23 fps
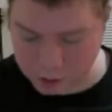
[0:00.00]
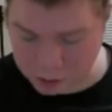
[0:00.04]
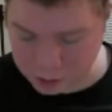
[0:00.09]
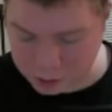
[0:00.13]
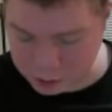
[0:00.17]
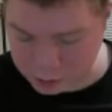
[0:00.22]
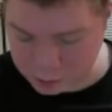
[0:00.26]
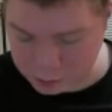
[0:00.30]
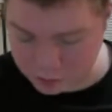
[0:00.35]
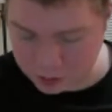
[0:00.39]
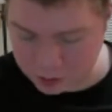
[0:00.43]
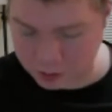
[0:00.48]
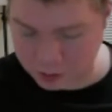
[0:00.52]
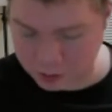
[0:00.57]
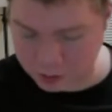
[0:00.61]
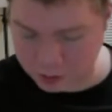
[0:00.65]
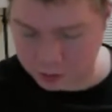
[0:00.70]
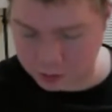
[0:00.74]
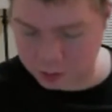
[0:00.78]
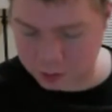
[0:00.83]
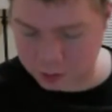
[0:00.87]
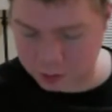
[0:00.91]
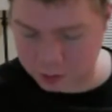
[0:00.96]
And we gotta
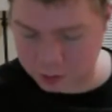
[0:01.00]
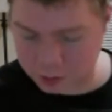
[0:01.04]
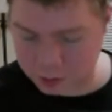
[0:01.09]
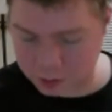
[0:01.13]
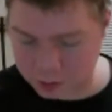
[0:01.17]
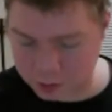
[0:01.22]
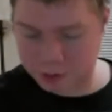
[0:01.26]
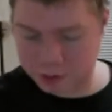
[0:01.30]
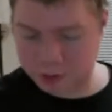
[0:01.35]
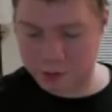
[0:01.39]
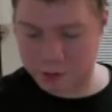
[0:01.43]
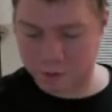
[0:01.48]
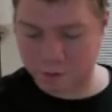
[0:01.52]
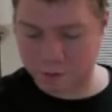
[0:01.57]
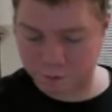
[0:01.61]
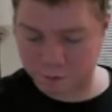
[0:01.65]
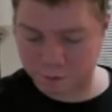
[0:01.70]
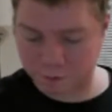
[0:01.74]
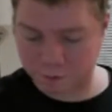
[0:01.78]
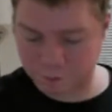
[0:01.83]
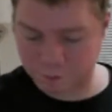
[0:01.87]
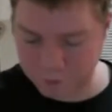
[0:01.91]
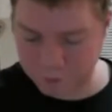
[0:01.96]
get the
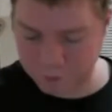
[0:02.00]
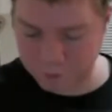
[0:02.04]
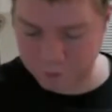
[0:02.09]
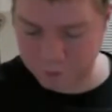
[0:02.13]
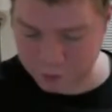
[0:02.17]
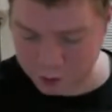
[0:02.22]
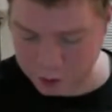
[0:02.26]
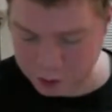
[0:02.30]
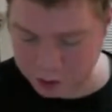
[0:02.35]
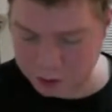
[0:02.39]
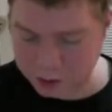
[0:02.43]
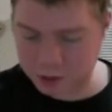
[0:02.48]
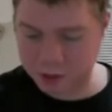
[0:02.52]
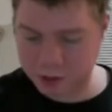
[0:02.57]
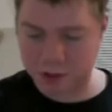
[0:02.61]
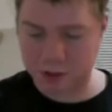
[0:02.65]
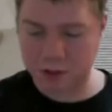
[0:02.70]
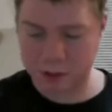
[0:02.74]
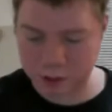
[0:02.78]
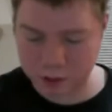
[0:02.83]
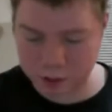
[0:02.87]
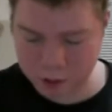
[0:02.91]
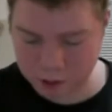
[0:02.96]
feet
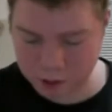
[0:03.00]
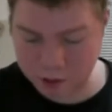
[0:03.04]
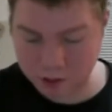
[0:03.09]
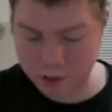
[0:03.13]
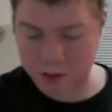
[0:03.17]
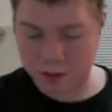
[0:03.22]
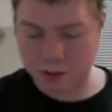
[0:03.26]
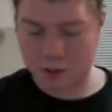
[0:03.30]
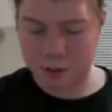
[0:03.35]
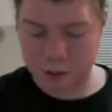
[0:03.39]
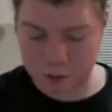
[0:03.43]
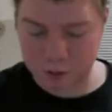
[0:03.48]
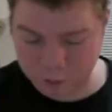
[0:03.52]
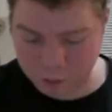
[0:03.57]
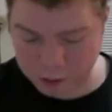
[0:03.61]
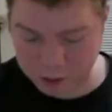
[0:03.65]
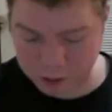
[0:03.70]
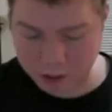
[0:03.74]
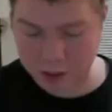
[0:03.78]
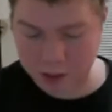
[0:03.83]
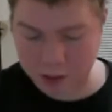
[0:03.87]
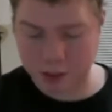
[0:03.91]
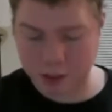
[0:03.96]

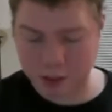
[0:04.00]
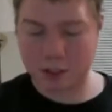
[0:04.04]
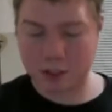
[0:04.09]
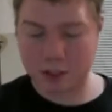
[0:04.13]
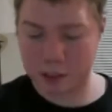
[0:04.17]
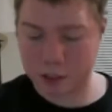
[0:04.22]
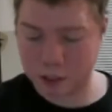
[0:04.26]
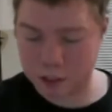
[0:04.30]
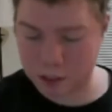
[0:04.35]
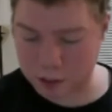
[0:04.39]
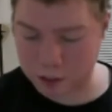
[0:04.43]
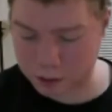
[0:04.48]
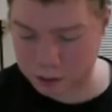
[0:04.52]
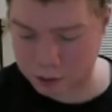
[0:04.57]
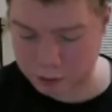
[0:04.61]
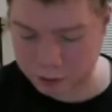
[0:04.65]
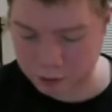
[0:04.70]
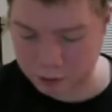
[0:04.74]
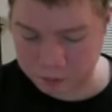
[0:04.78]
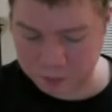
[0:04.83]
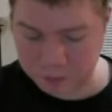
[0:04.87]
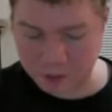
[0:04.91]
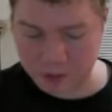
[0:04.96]
ready.
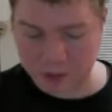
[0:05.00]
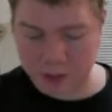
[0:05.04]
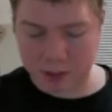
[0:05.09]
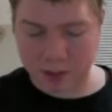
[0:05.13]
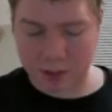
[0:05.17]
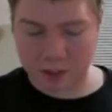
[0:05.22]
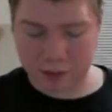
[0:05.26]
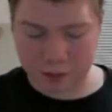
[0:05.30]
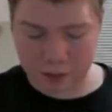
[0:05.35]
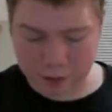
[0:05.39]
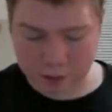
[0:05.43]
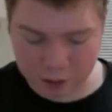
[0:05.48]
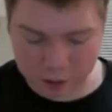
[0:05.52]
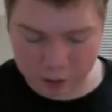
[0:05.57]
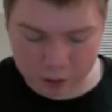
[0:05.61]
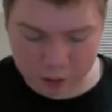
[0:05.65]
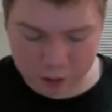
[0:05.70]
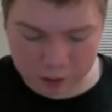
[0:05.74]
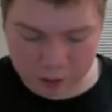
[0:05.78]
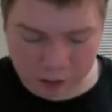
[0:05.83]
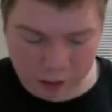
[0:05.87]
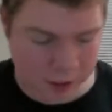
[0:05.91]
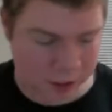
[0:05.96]
Now,
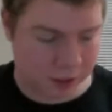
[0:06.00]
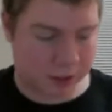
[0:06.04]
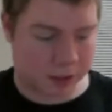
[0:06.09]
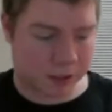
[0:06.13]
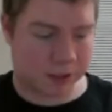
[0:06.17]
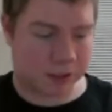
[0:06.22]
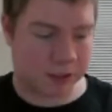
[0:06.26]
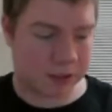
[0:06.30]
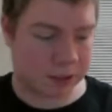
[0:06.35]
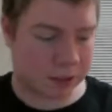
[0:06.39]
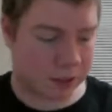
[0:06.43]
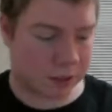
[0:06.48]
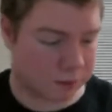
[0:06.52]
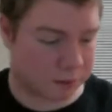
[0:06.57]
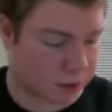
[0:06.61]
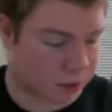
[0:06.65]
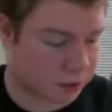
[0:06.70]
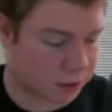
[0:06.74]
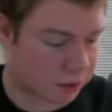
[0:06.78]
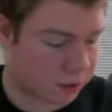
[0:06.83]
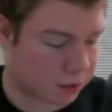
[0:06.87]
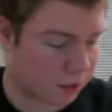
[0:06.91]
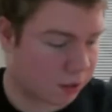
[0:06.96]
and I think we're
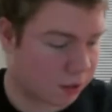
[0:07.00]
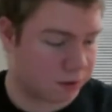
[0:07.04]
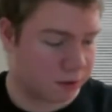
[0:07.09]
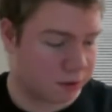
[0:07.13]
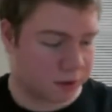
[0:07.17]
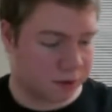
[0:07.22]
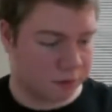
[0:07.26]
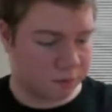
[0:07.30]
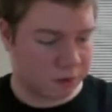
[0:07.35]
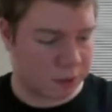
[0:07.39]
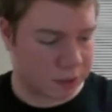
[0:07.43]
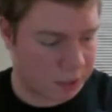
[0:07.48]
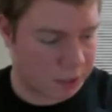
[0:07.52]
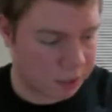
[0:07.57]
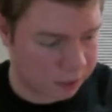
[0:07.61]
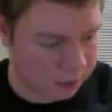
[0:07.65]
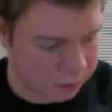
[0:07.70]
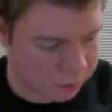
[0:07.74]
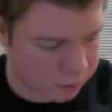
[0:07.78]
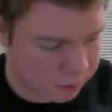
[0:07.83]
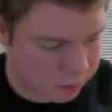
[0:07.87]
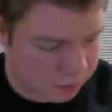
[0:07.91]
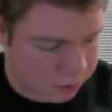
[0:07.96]
just now done with that
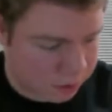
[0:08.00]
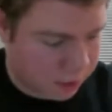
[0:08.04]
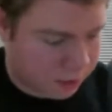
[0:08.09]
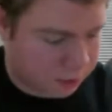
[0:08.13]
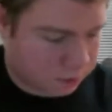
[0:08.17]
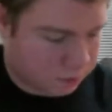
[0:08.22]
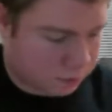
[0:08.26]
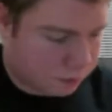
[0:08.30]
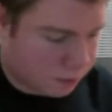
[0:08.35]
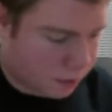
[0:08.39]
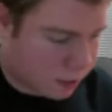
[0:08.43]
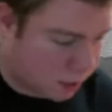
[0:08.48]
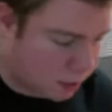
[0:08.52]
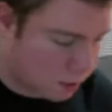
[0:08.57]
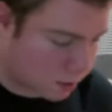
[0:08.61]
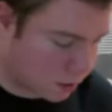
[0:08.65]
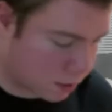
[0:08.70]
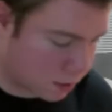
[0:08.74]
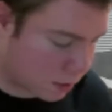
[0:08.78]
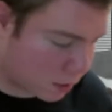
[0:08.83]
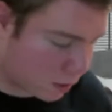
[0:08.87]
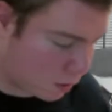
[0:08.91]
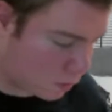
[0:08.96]
rack in
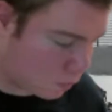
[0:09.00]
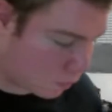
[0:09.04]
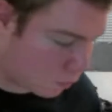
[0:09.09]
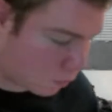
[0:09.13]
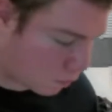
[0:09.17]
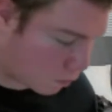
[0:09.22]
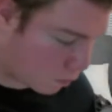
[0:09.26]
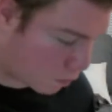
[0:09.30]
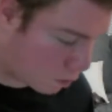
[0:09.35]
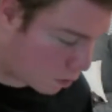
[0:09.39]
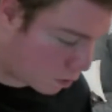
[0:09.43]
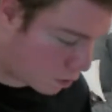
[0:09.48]
general.